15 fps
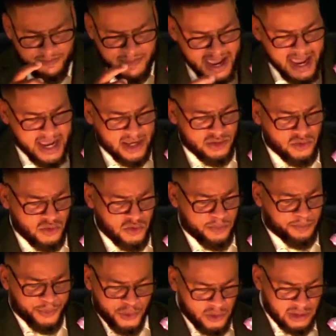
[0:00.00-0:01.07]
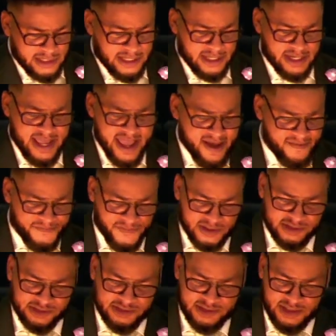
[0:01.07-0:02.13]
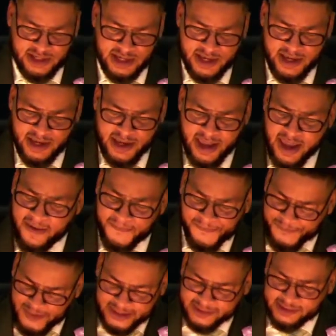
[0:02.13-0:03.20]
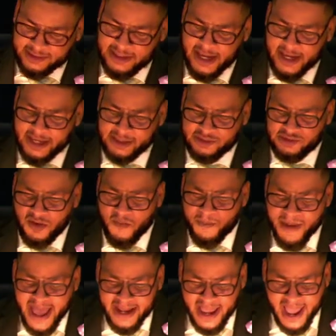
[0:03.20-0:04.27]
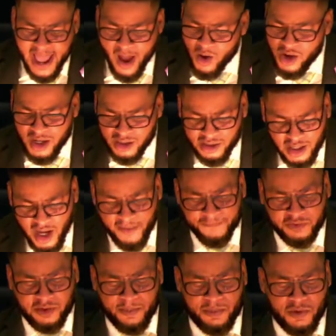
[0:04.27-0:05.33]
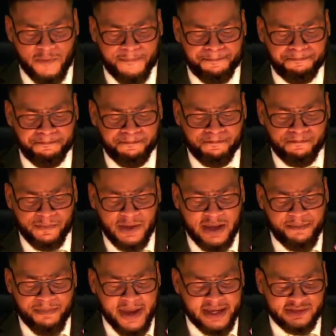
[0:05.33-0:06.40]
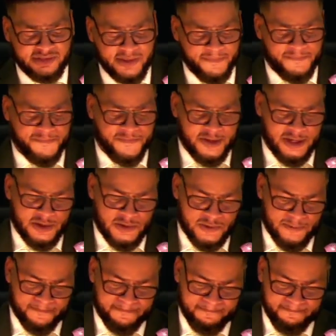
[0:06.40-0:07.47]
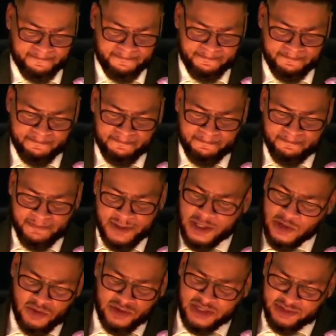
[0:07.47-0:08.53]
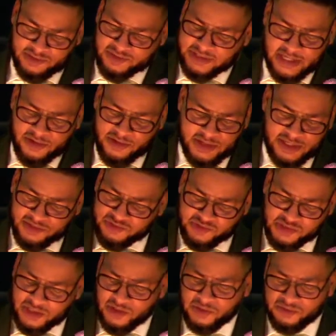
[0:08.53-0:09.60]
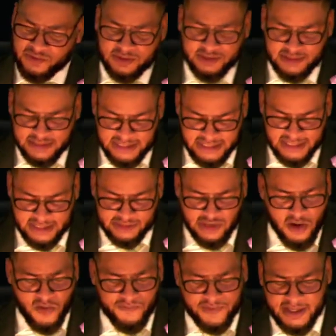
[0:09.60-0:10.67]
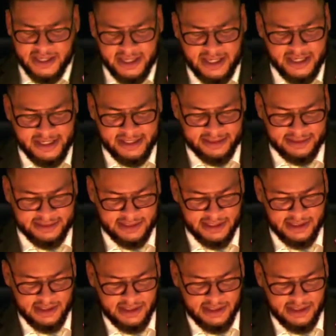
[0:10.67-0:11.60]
man who will pull in efforts and fix things no matter how uncomfortable it makes him feel. He'll consider his children's needs over his,